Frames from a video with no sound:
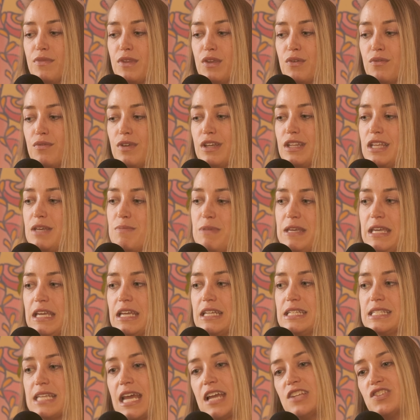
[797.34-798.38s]
Really being
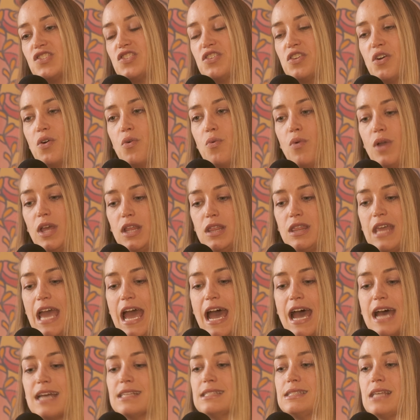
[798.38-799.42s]
intentional with
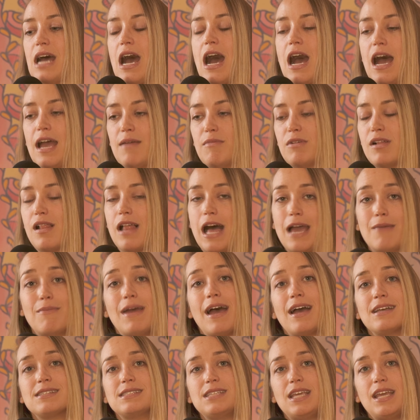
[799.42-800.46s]
as I'm
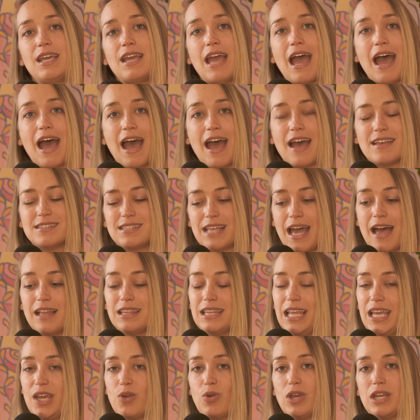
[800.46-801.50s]
climaxing, as that
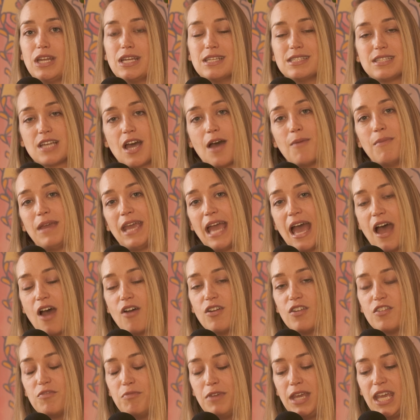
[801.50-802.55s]
liquid is coming out
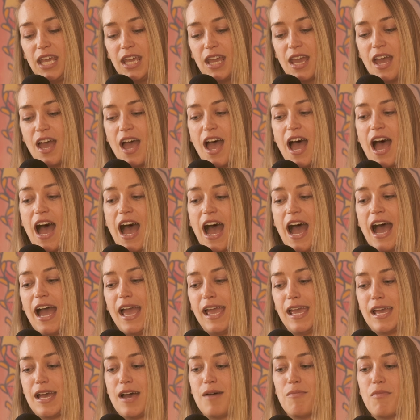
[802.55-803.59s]
of me,
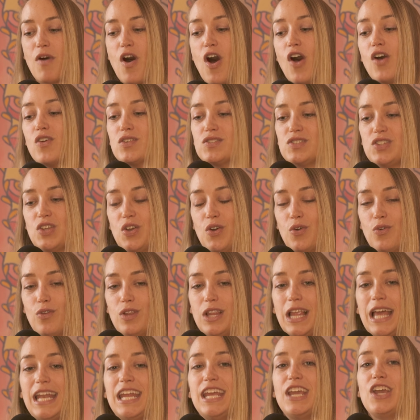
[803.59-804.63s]
I am also
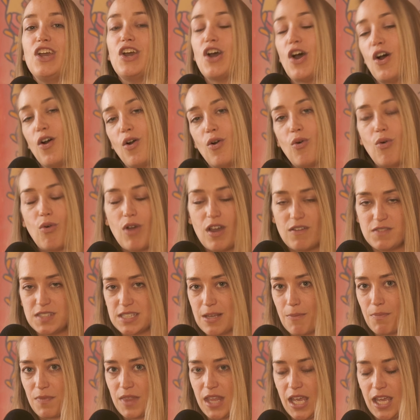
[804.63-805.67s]
letting go of
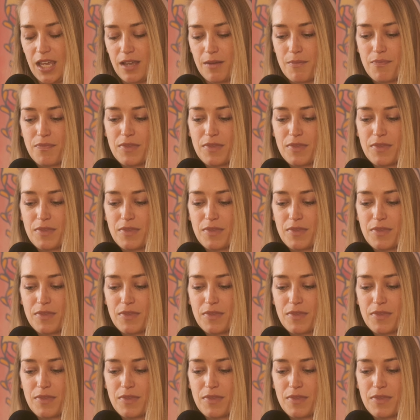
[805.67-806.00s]
something.